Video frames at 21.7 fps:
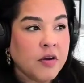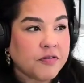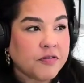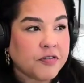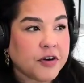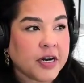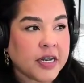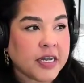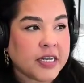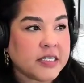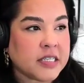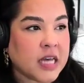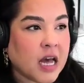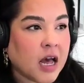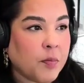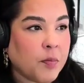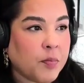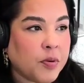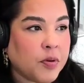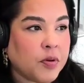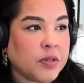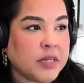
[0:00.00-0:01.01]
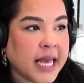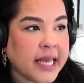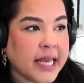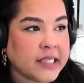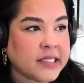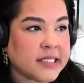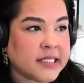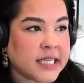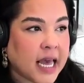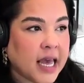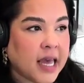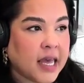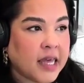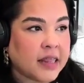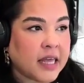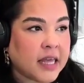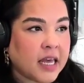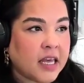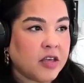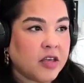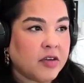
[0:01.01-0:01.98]
for example, let's say
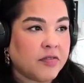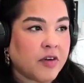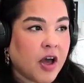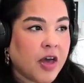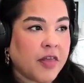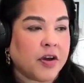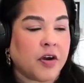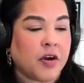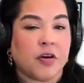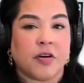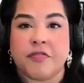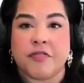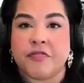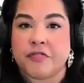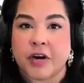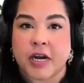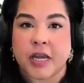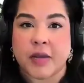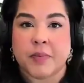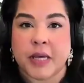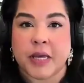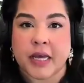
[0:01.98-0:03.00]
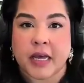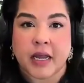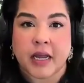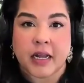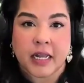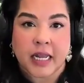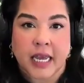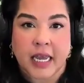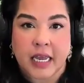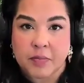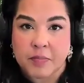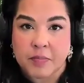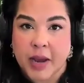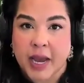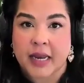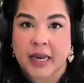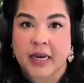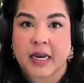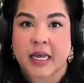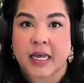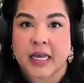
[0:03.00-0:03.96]
that you've either got a freebie, a lead
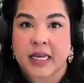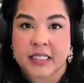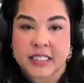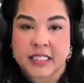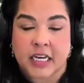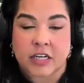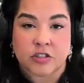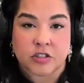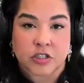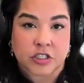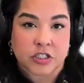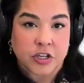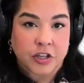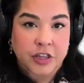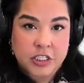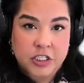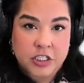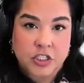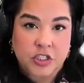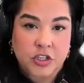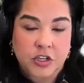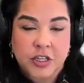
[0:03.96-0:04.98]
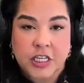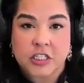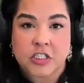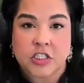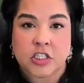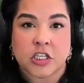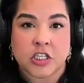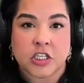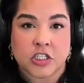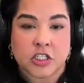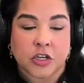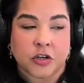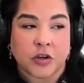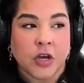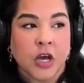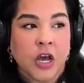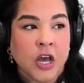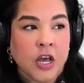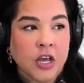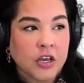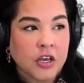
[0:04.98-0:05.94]
magnet, etc. So there's two things you can do.
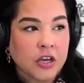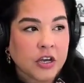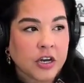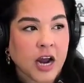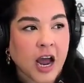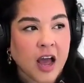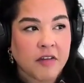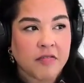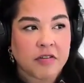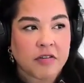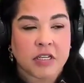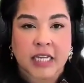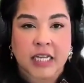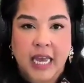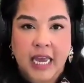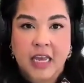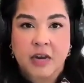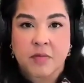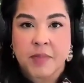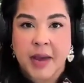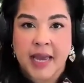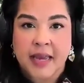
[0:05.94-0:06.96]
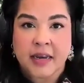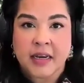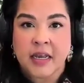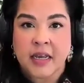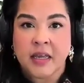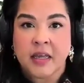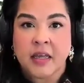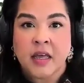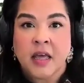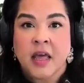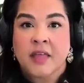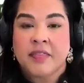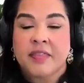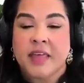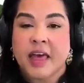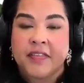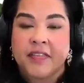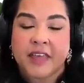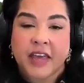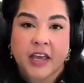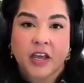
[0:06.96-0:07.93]
You could have a lead magnet
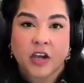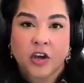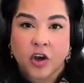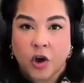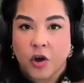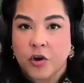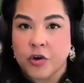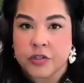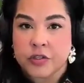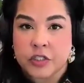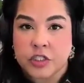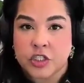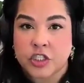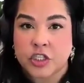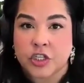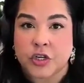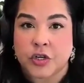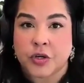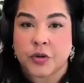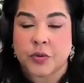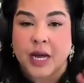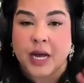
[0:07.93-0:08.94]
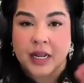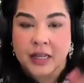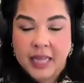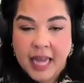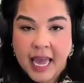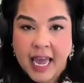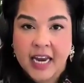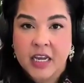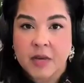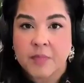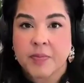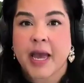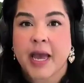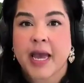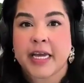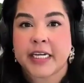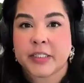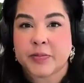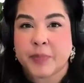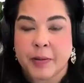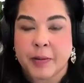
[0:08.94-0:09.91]
that then goes to a landing
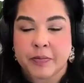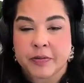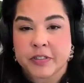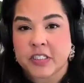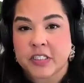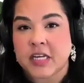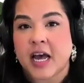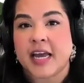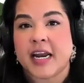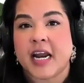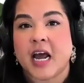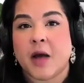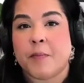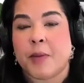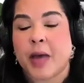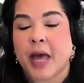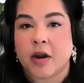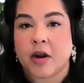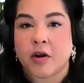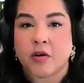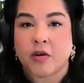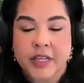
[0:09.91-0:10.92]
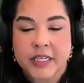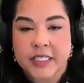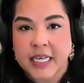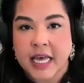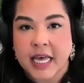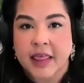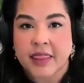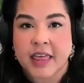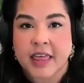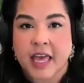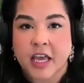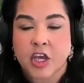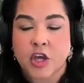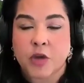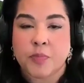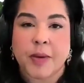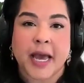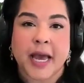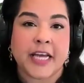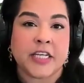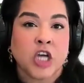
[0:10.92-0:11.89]
page, people sign up, and on the thank
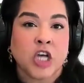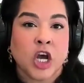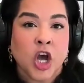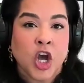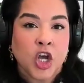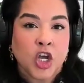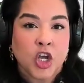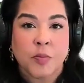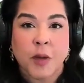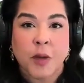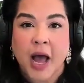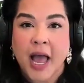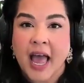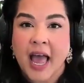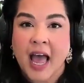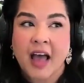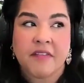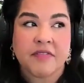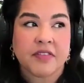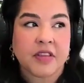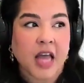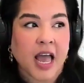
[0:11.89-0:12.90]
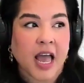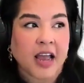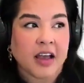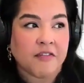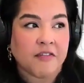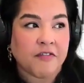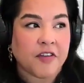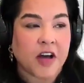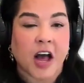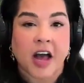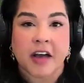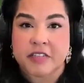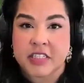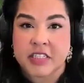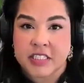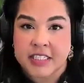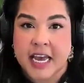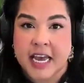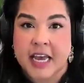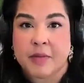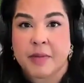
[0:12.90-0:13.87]
you page, you might have like a 5
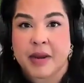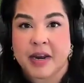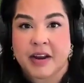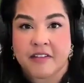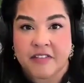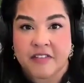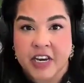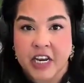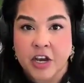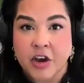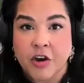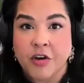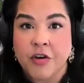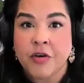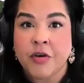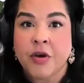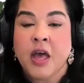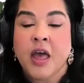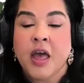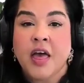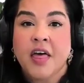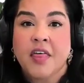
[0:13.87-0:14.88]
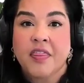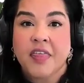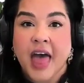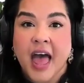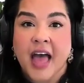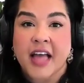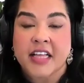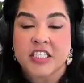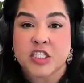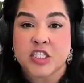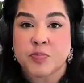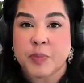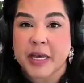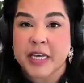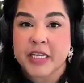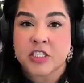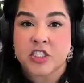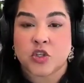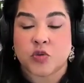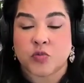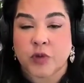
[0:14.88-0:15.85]
to 10 minute video that
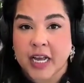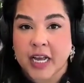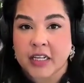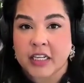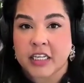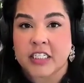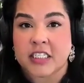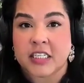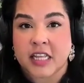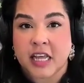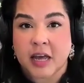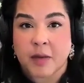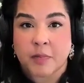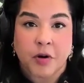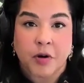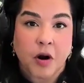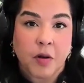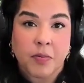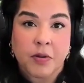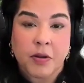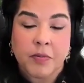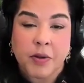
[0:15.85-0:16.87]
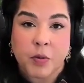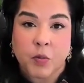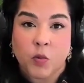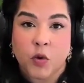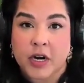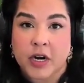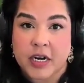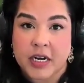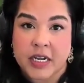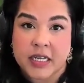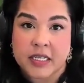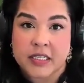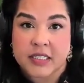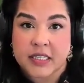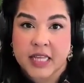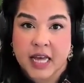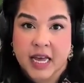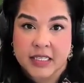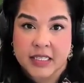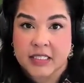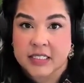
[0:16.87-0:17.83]
speaks directly to their problem and what it is
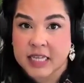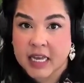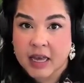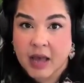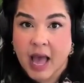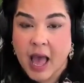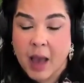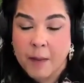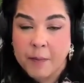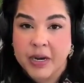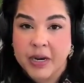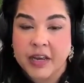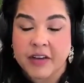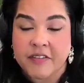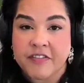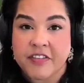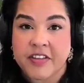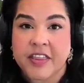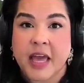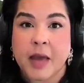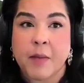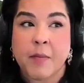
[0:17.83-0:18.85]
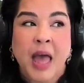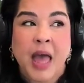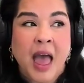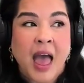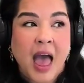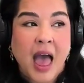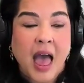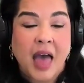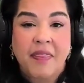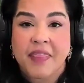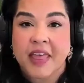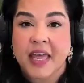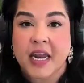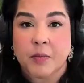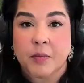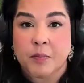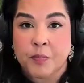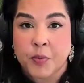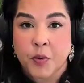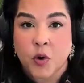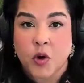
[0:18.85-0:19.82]
that's happening for them, and then
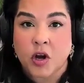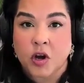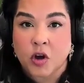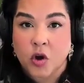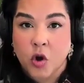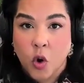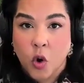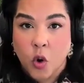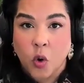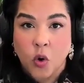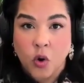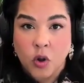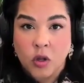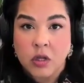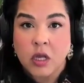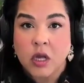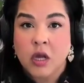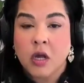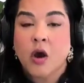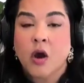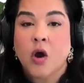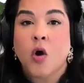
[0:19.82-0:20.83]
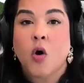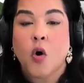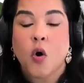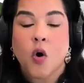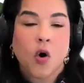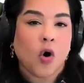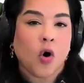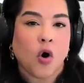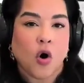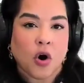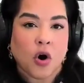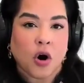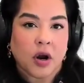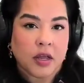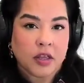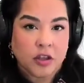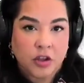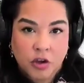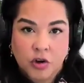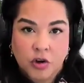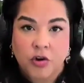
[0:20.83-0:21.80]
a book a call, or
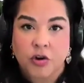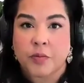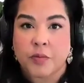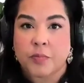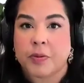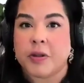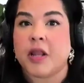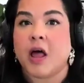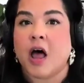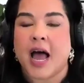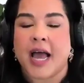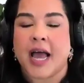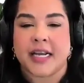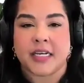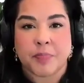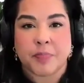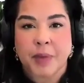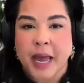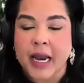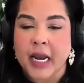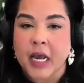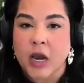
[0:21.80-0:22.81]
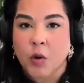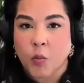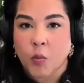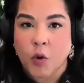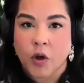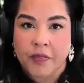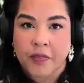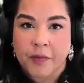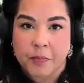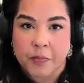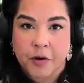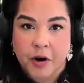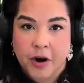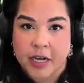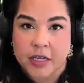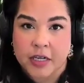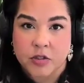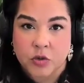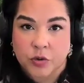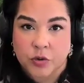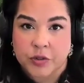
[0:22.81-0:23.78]
you could apply depending on what the
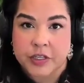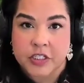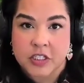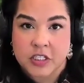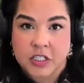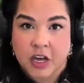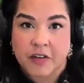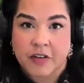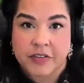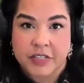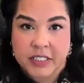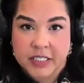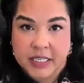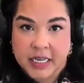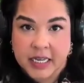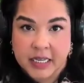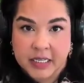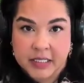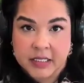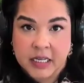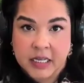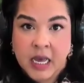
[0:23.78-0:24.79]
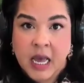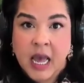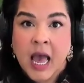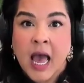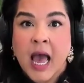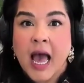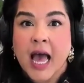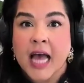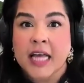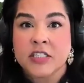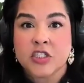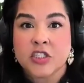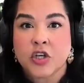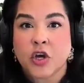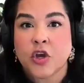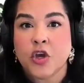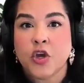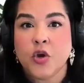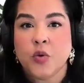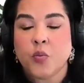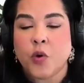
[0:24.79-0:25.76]
product or the service is. And so
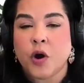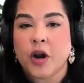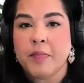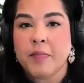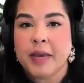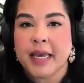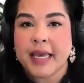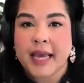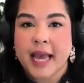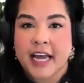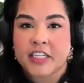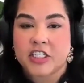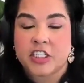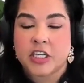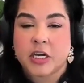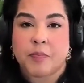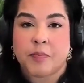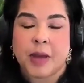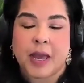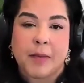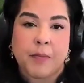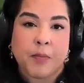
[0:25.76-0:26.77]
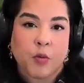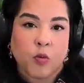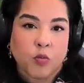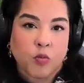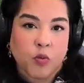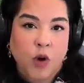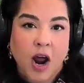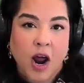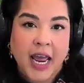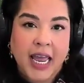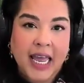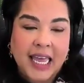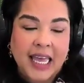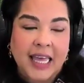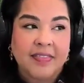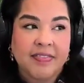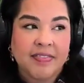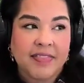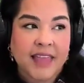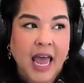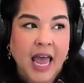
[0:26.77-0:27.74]
you want to be catching people right
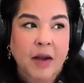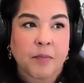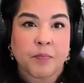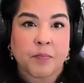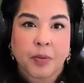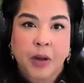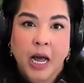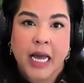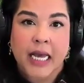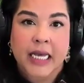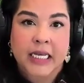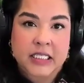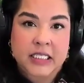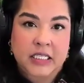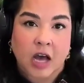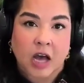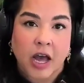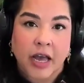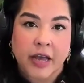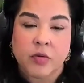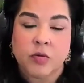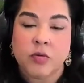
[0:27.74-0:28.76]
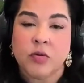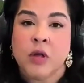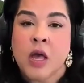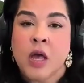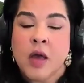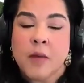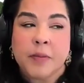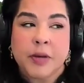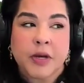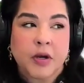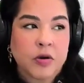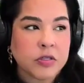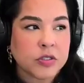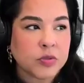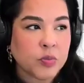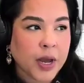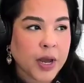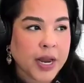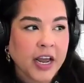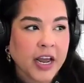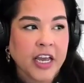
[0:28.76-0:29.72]
in that buying cycle, because
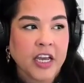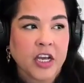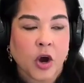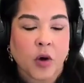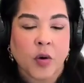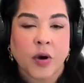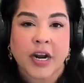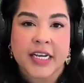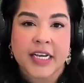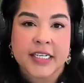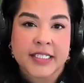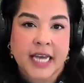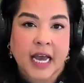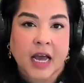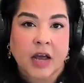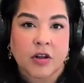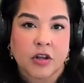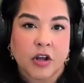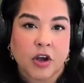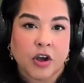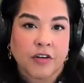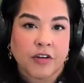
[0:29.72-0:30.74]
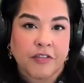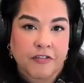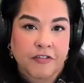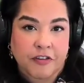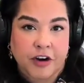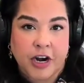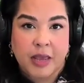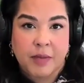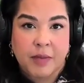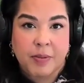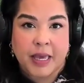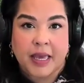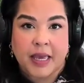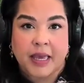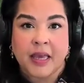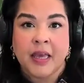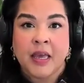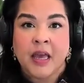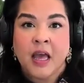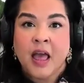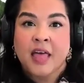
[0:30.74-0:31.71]
when I go and I download a
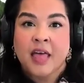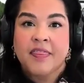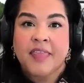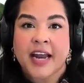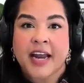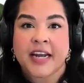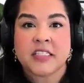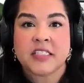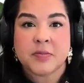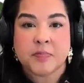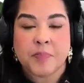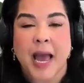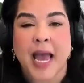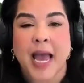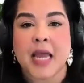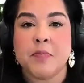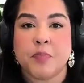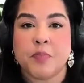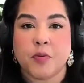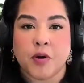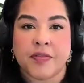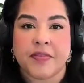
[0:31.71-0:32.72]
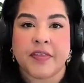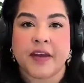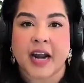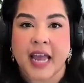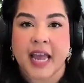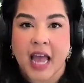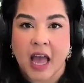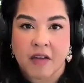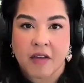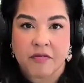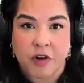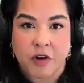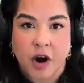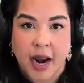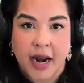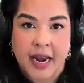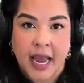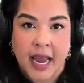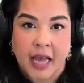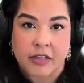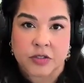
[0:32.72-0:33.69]
freebie, that is a pain point that I have
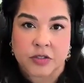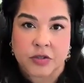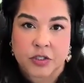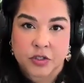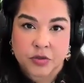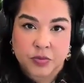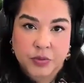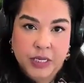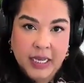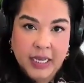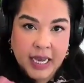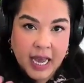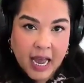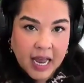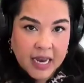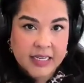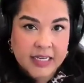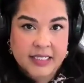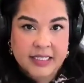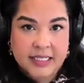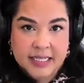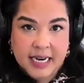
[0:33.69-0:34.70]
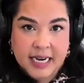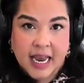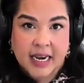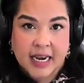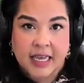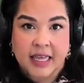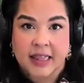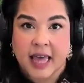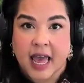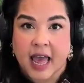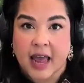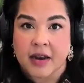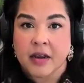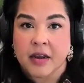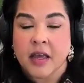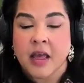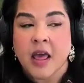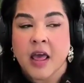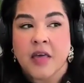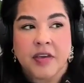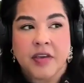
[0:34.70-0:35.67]
right now. So it's really understanding that.
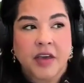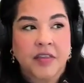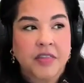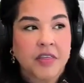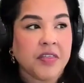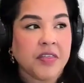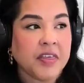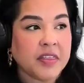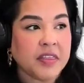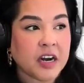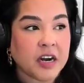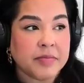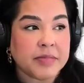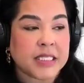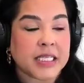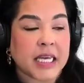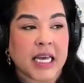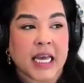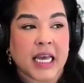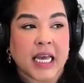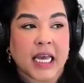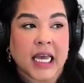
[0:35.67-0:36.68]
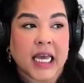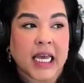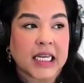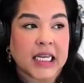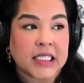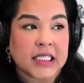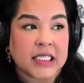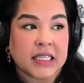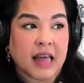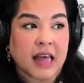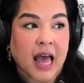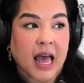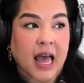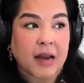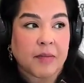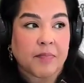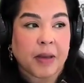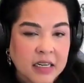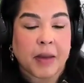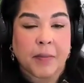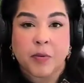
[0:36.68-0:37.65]
The other thing that I'm seeing is
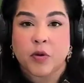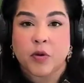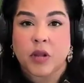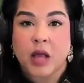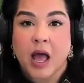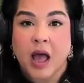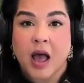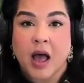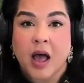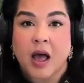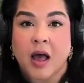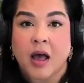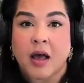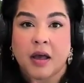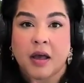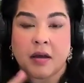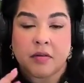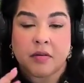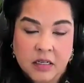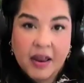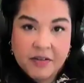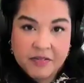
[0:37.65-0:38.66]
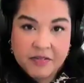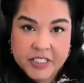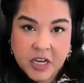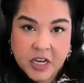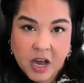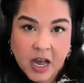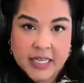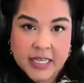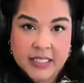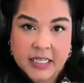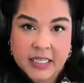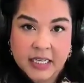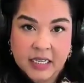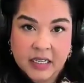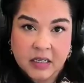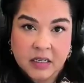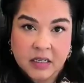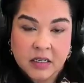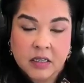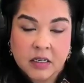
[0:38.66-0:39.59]
that people are advertising